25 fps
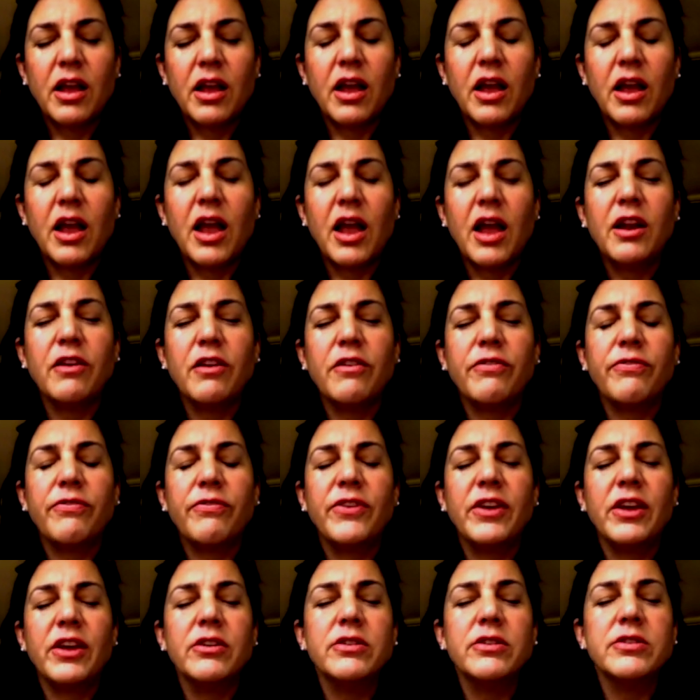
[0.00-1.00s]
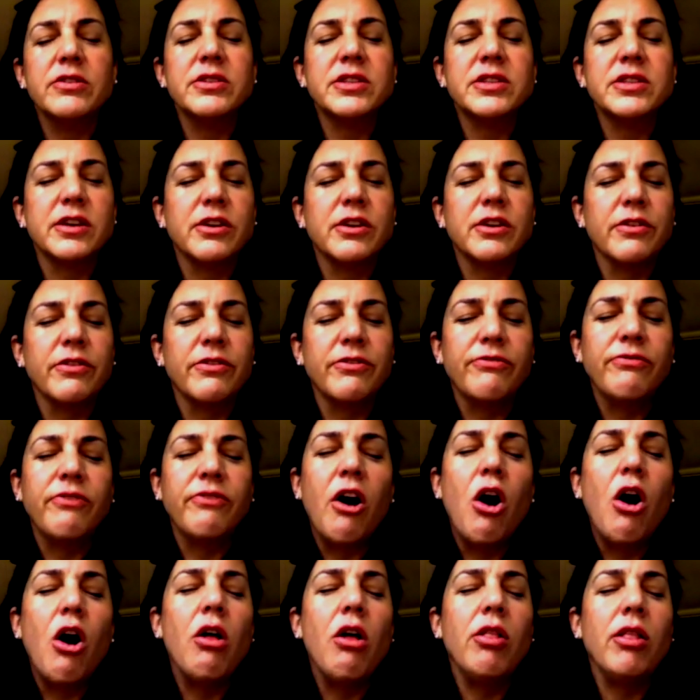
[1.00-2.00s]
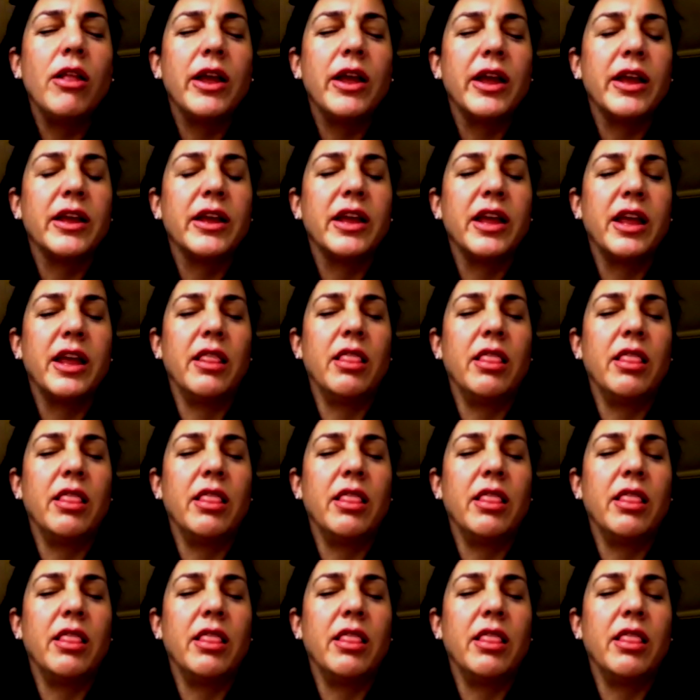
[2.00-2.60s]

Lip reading: And it feels like you're falling in